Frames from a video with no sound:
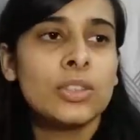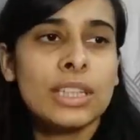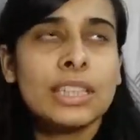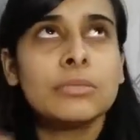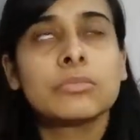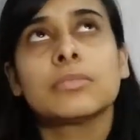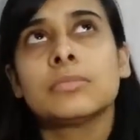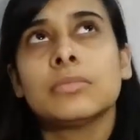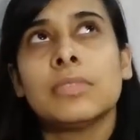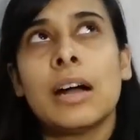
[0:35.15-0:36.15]
I think
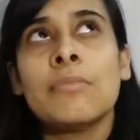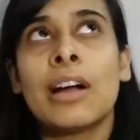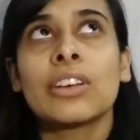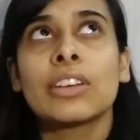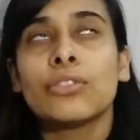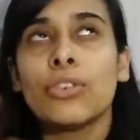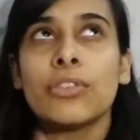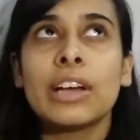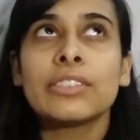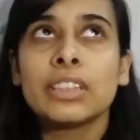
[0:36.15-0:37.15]
about like
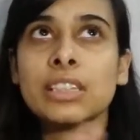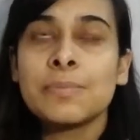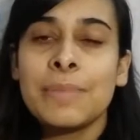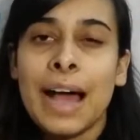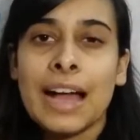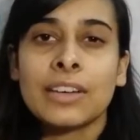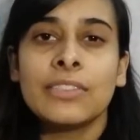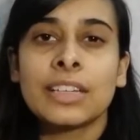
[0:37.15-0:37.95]
4-5 years back,